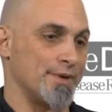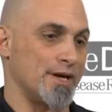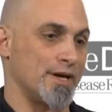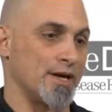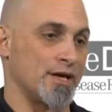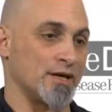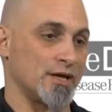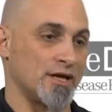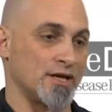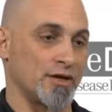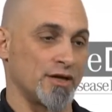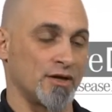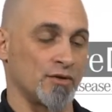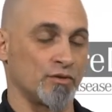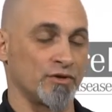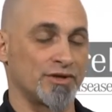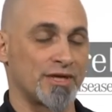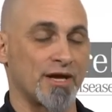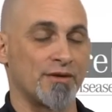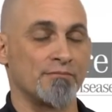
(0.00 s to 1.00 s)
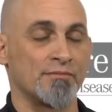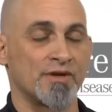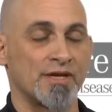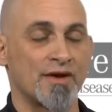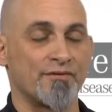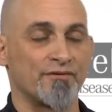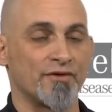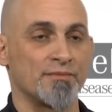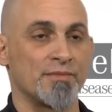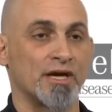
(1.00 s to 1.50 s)
It, it, it will de
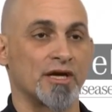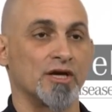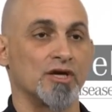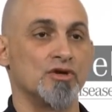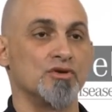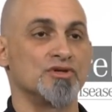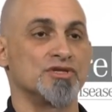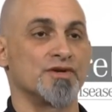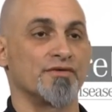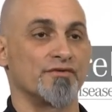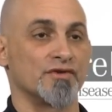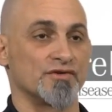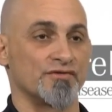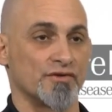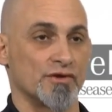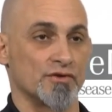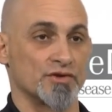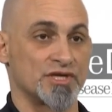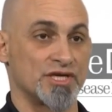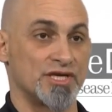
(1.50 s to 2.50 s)
definitely make a huge difference for those